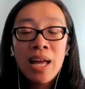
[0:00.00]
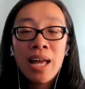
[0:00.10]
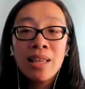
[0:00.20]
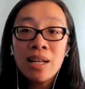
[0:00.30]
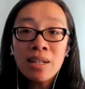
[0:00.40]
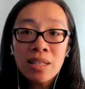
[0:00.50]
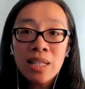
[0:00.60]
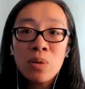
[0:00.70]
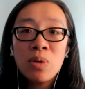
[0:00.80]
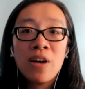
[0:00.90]
And
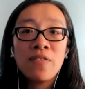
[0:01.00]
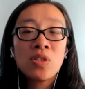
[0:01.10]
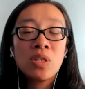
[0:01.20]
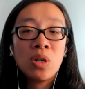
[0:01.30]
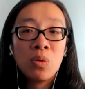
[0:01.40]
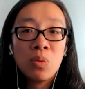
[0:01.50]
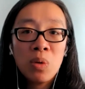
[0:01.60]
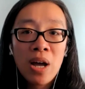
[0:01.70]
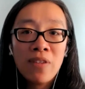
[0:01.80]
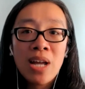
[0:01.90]
luckily, we
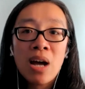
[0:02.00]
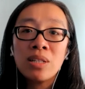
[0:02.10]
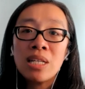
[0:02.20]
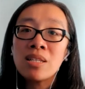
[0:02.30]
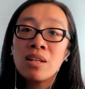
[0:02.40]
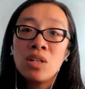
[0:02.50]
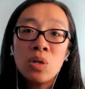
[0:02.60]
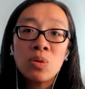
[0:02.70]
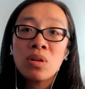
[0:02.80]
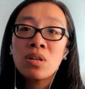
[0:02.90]
have now these
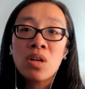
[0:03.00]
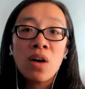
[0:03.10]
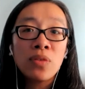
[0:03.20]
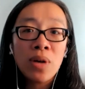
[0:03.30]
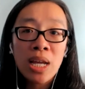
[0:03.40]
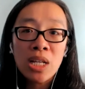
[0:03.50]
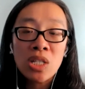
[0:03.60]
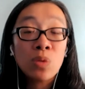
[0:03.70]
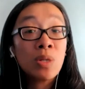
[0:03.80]
newer novel agents.